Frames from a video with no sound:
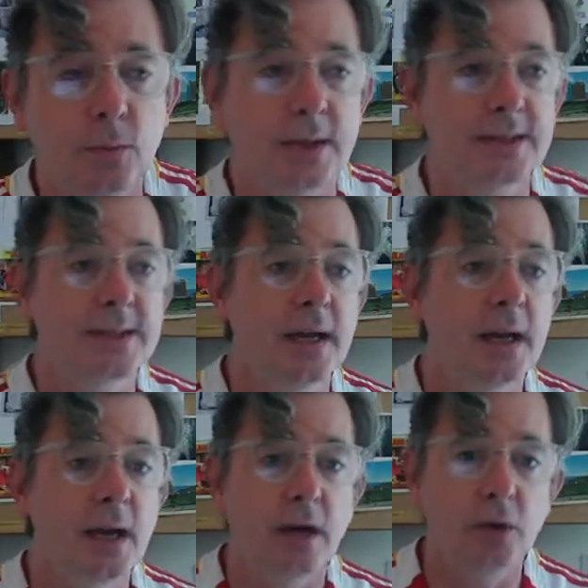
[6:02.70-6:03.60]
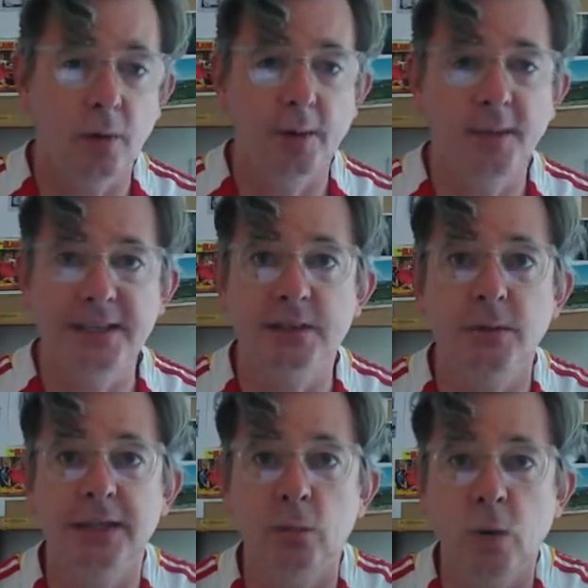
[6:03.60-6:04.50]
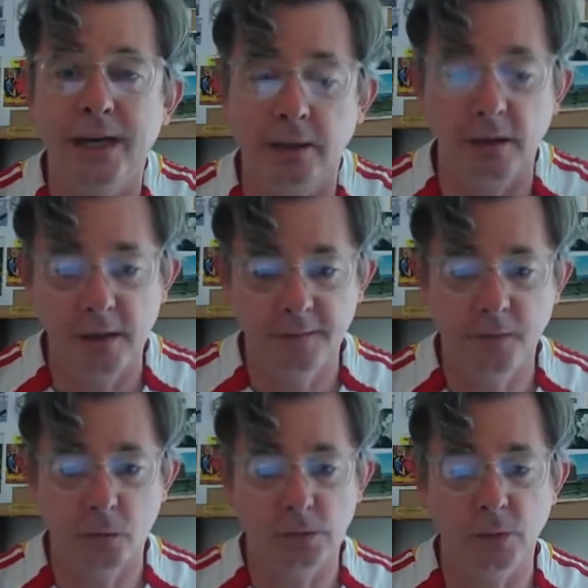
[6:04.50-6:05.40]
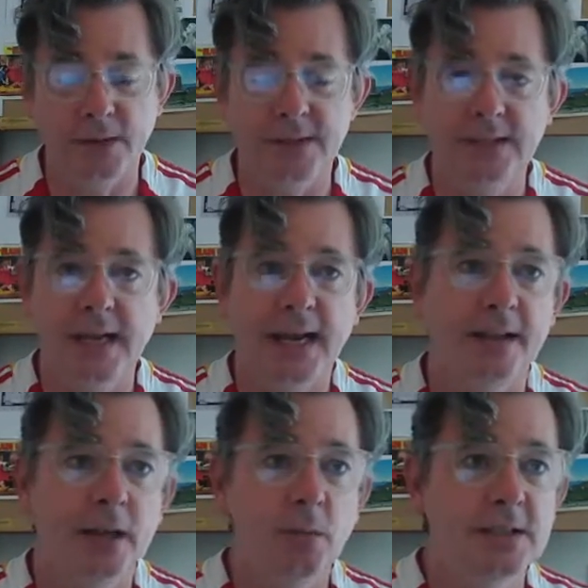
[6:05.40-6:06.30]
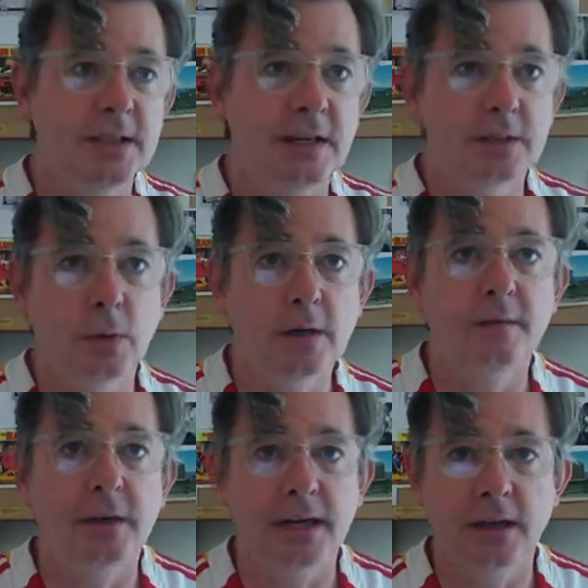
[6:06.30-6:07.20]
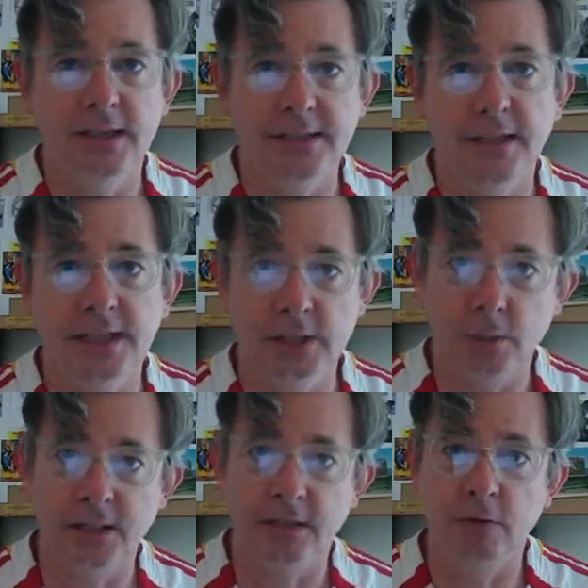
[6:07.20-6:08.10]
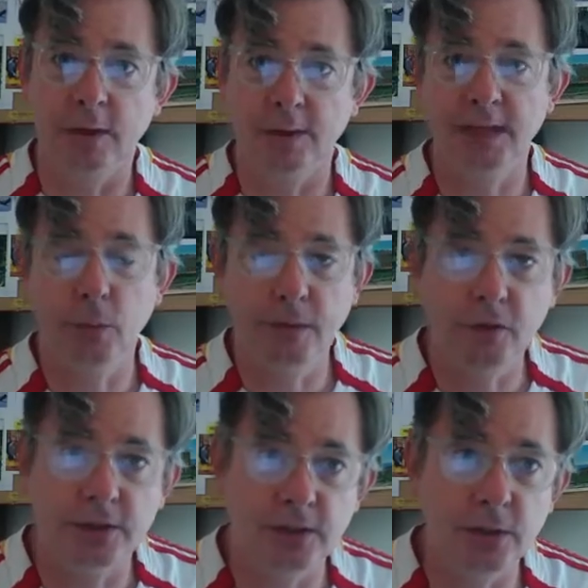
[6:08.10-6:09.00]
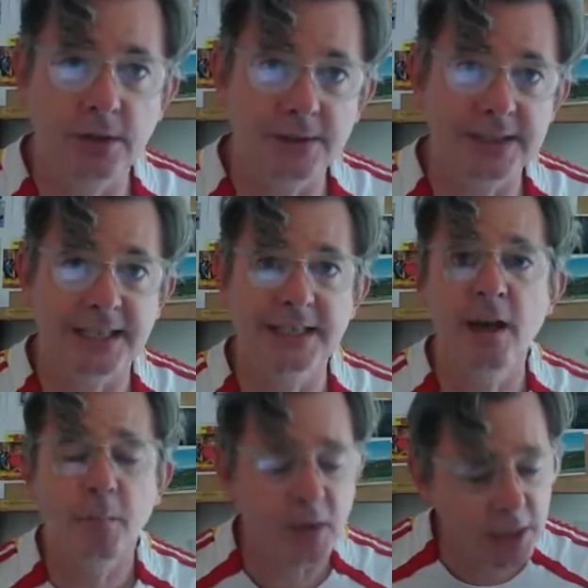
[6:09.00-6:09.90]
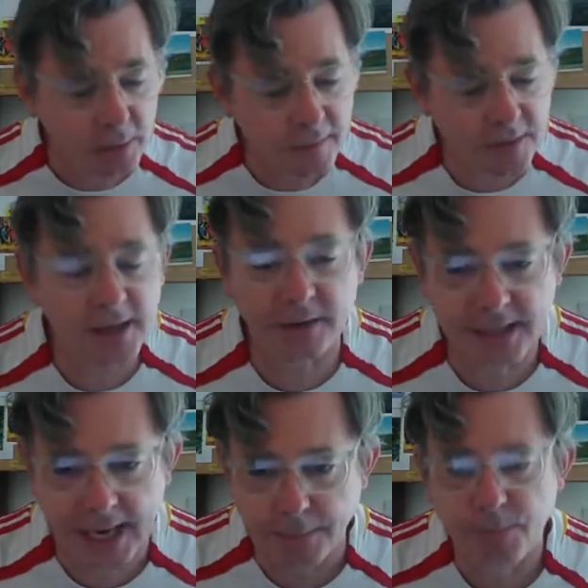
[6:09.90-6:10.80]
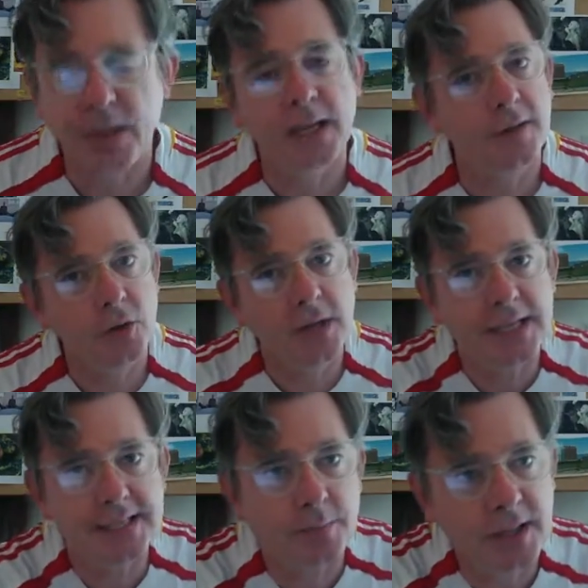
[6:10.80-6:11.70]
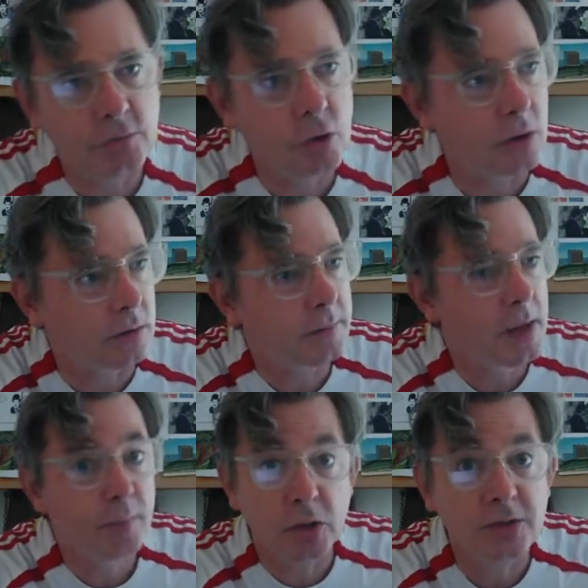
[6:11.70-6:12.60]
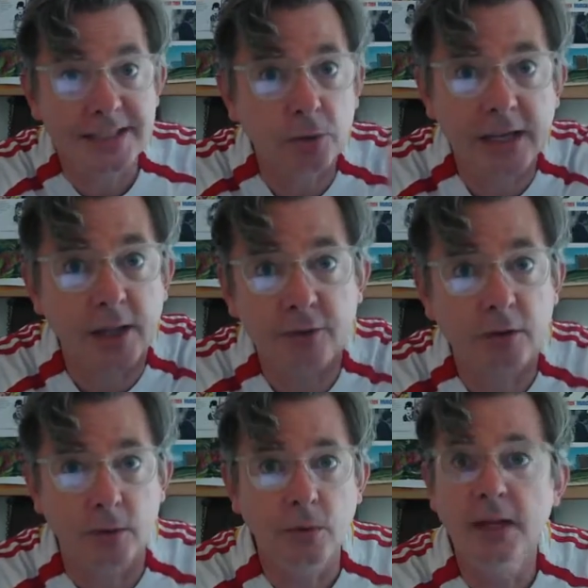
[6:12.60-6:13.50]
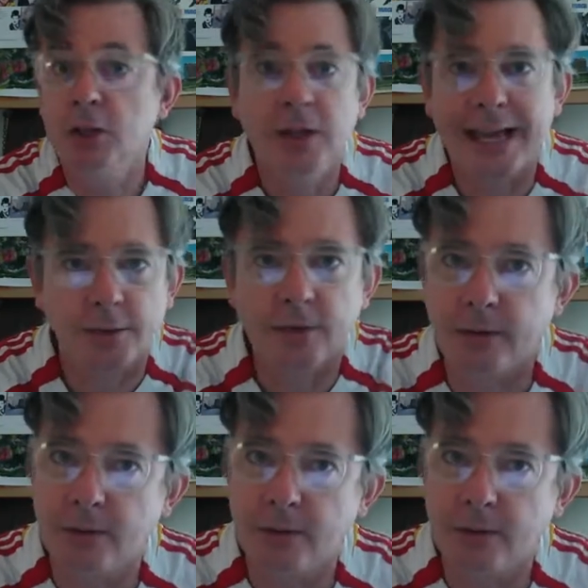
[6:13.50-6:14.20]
us, not the things that we did well forward with us. And then we start to overanalyze the things that we did wrong, thinking we've got to do those things. But in a video game, if you get something wrong, but you still get through, you get through.